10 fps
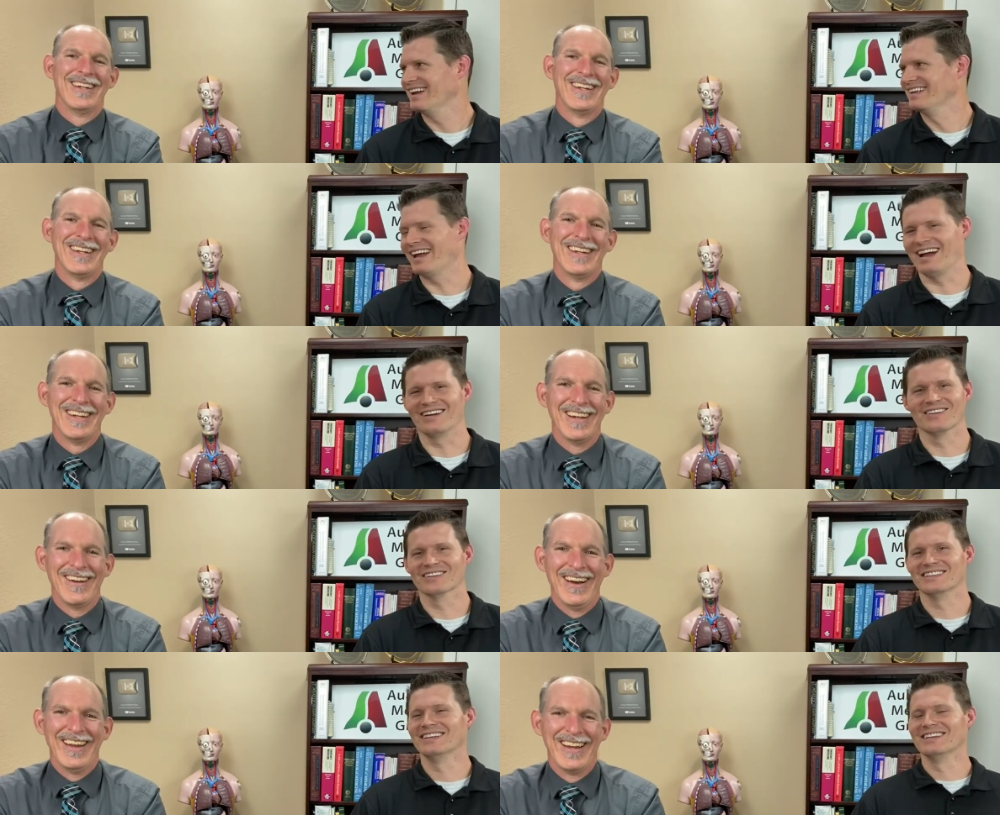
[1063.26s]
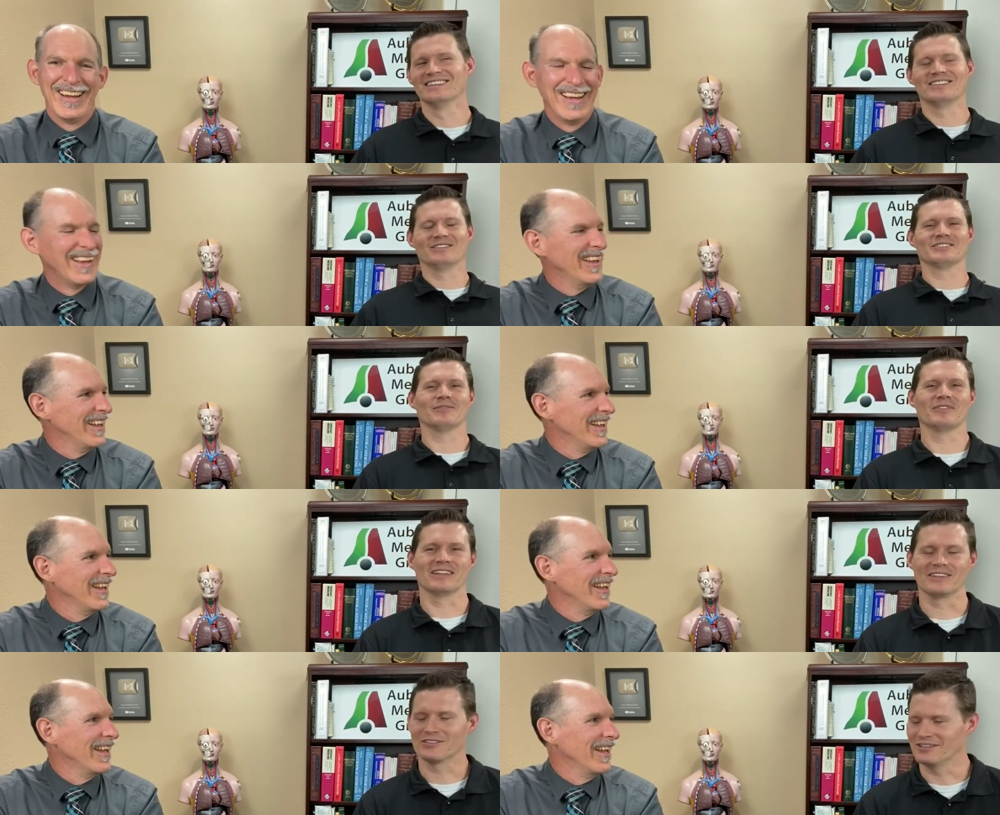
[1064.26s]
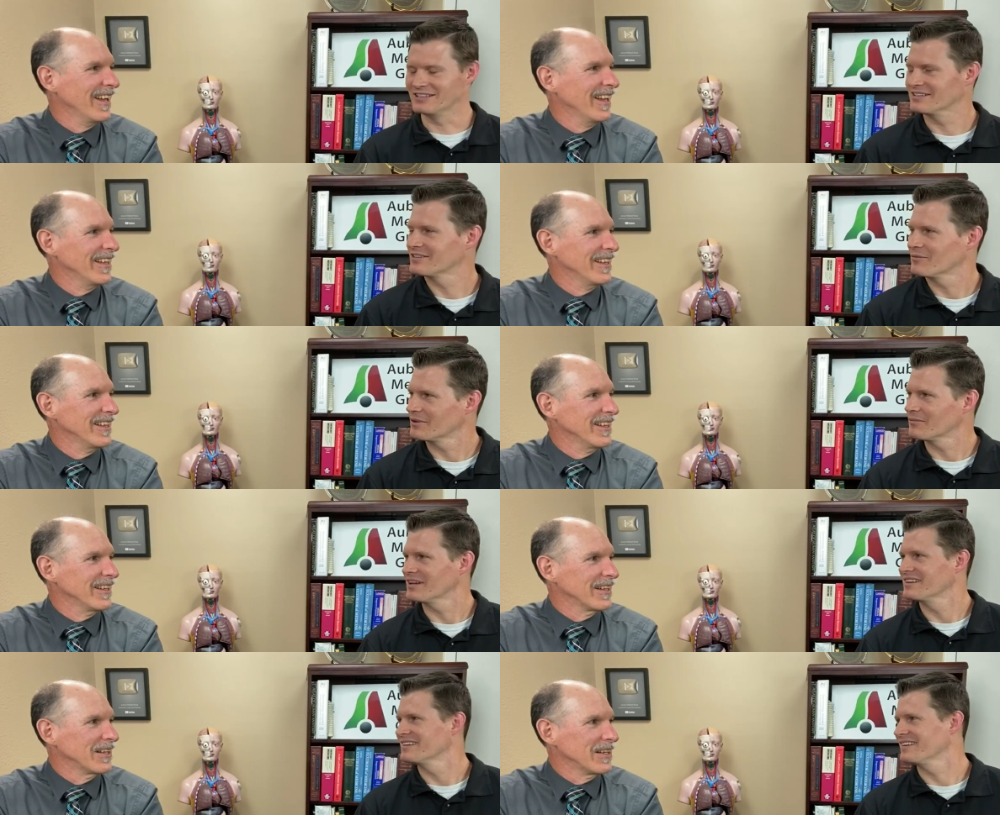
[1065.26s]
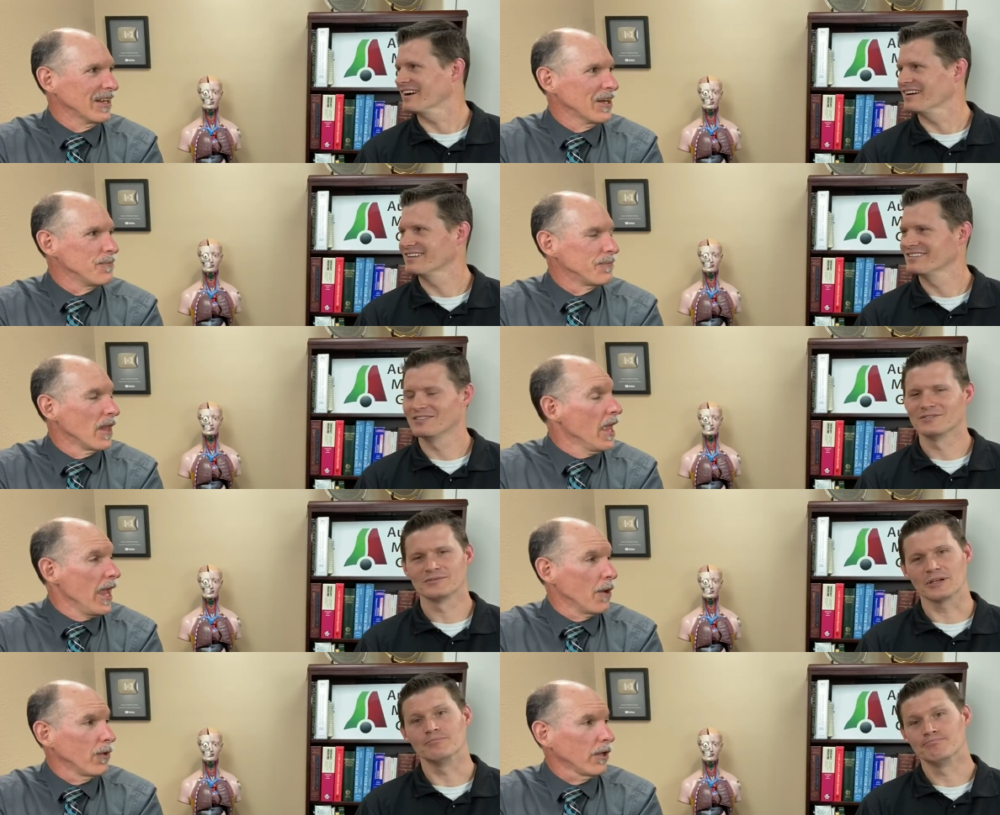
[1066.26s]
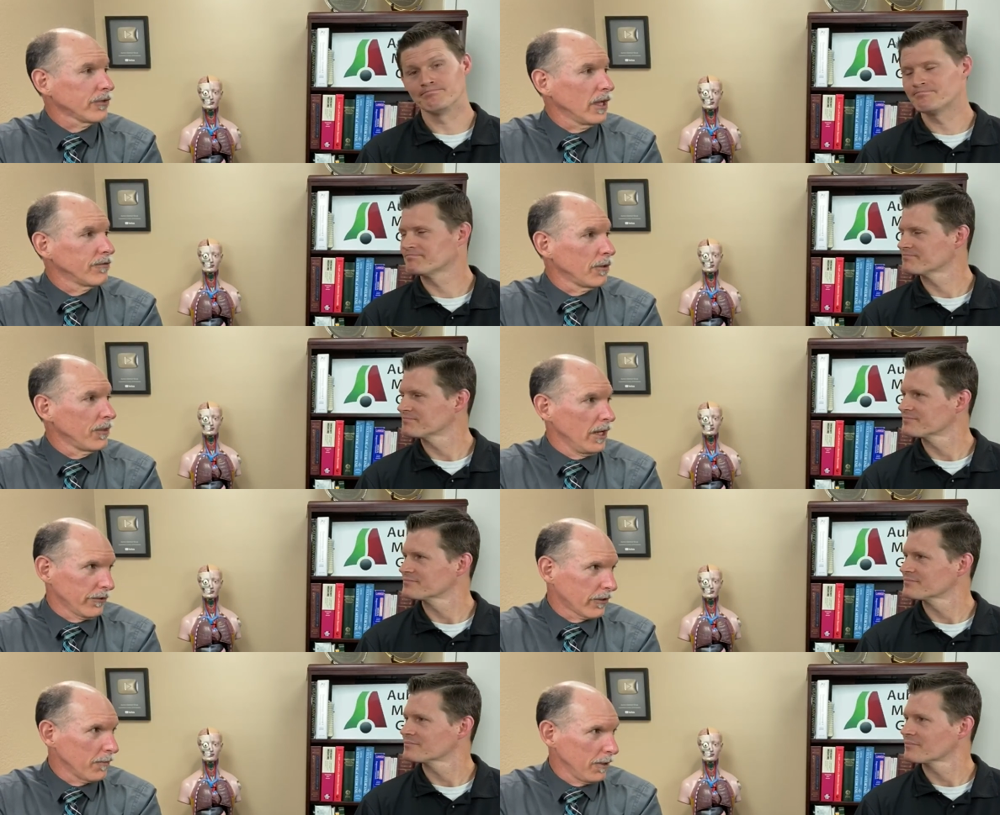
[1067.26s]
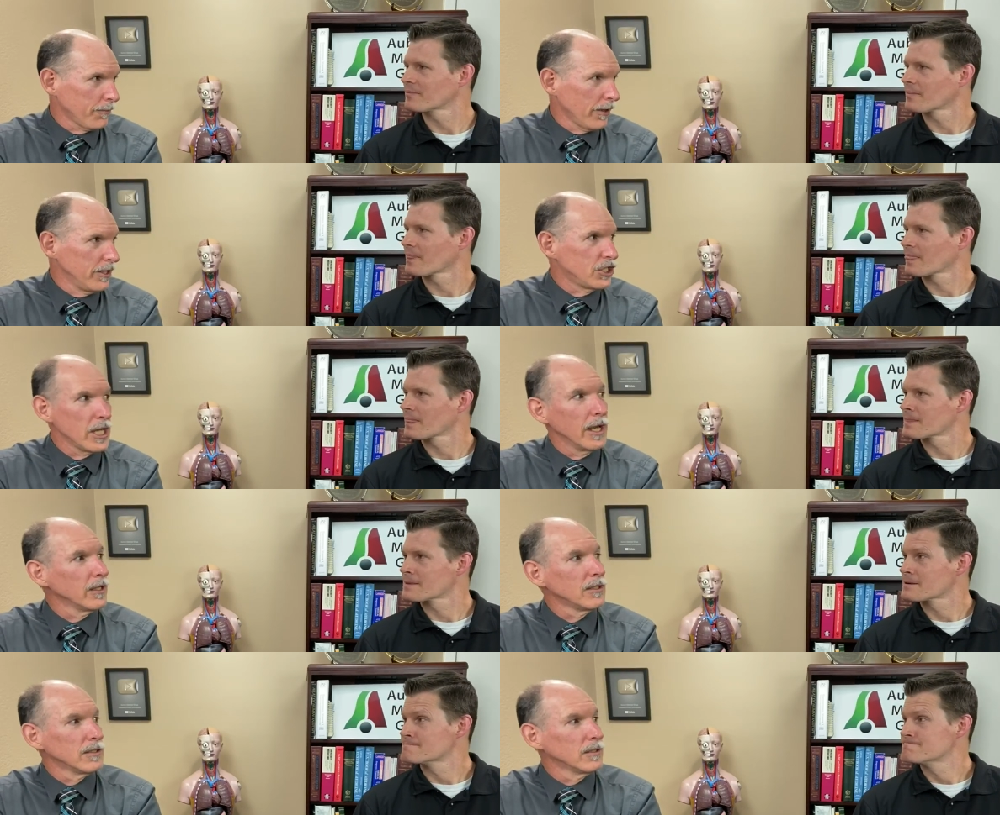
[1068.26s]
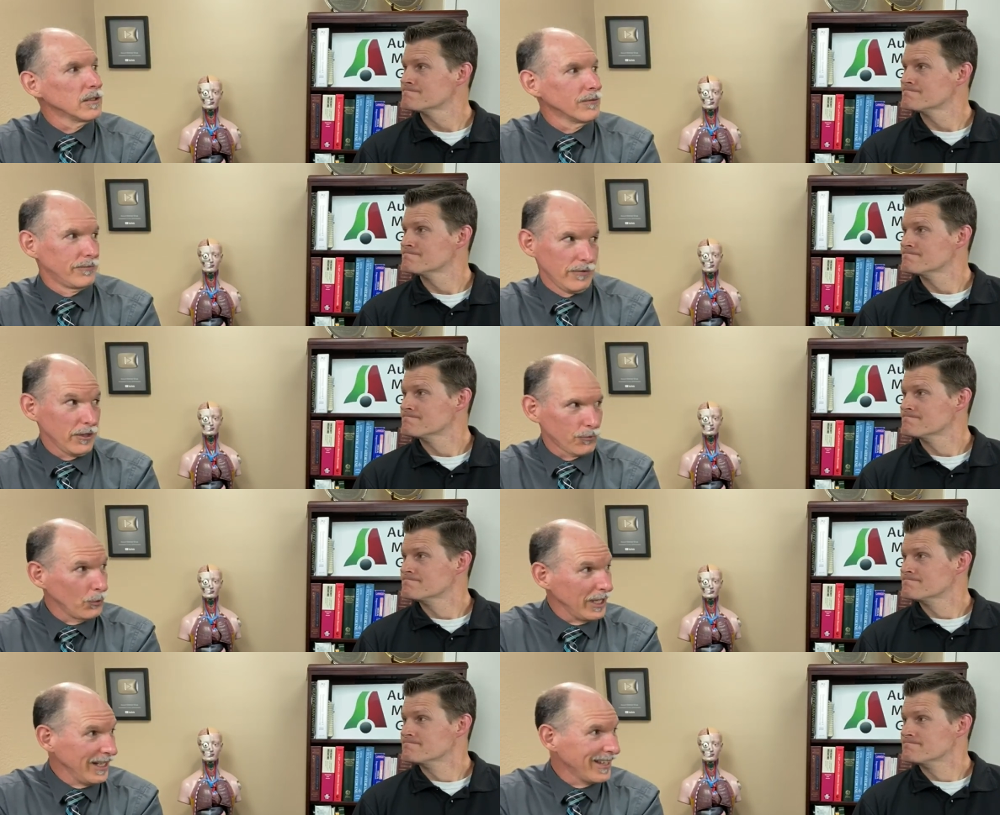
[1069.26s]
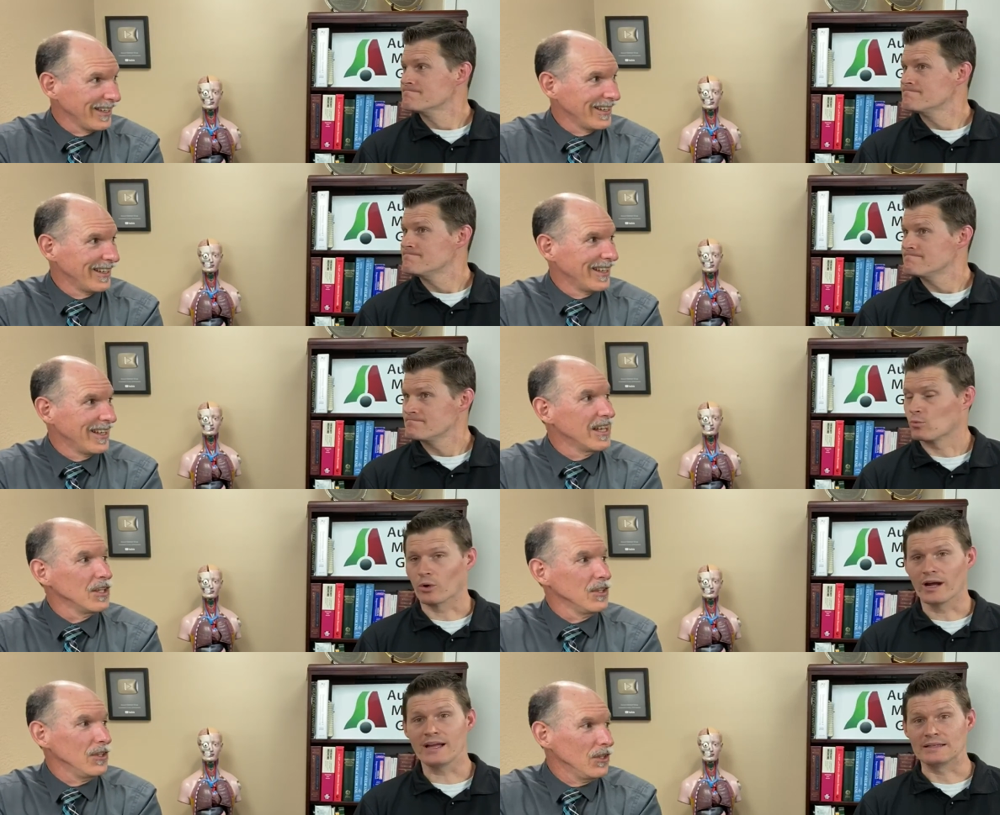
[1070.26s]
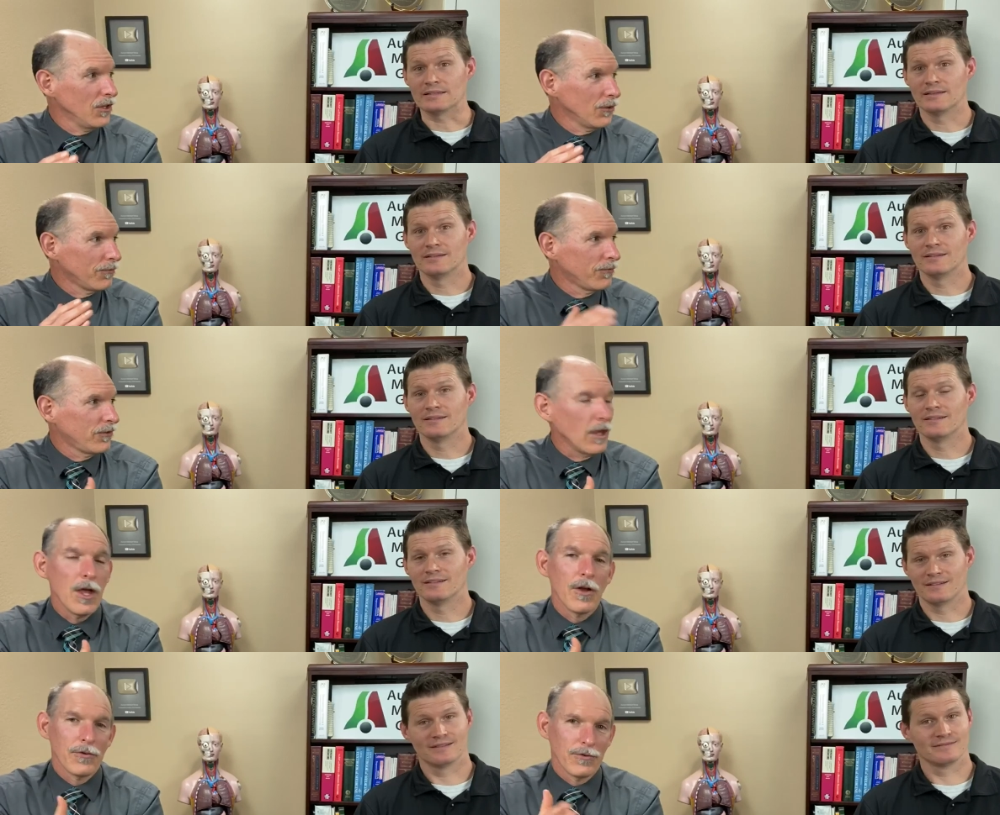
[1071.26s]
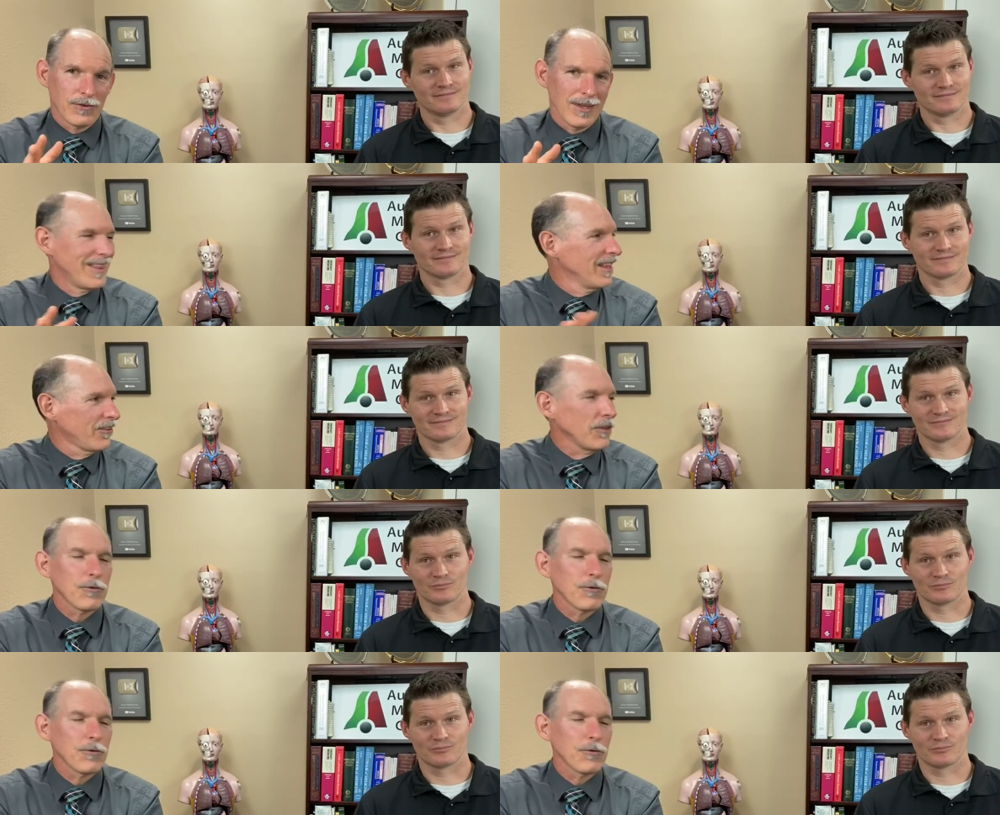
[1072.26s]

Speaker 1: Yeah, yeah, it was something that turned into something, but yeah.
Speaker 2: And we also have something else coming up on the channel this week. Right. You've this, this